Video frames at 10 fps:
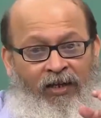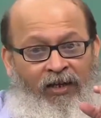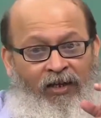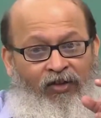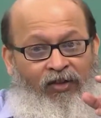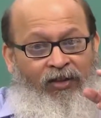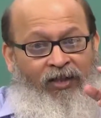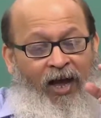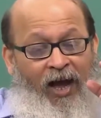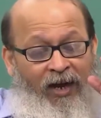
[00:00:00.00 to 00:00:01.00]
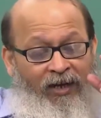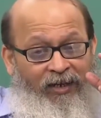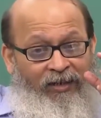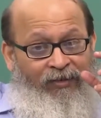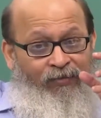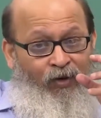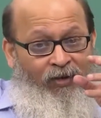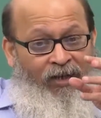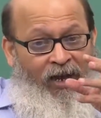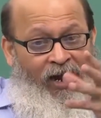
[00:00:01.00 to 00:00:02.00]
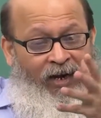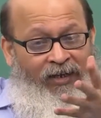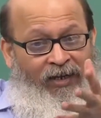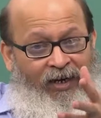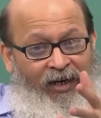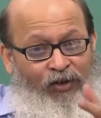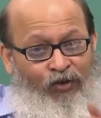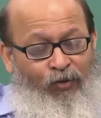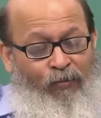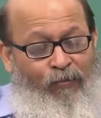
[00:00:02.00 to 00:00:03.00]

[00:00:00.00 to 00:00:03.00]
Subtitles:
Now, that is what the actor has to